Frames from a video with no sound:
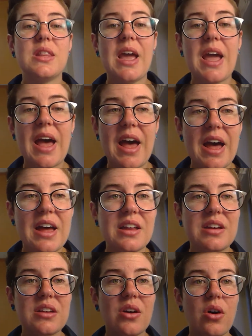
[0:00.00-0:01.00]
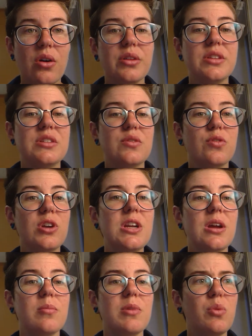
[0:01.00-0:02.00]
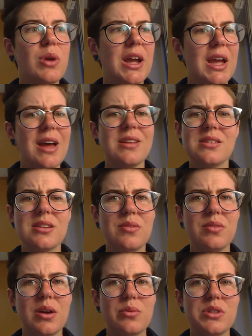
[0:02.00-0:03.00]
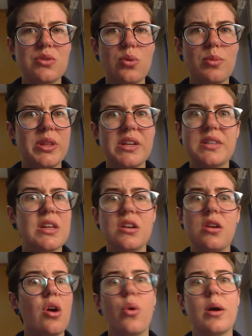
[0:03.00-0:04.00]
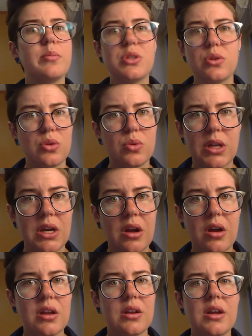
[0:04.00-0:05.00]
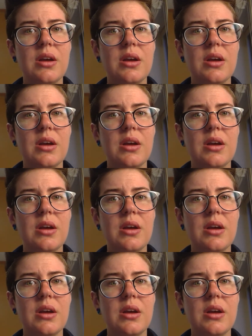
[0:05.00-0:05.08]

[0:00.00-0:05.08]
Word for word: They had all this freedom. And when I asked if that was normal, they said no, absolutely not.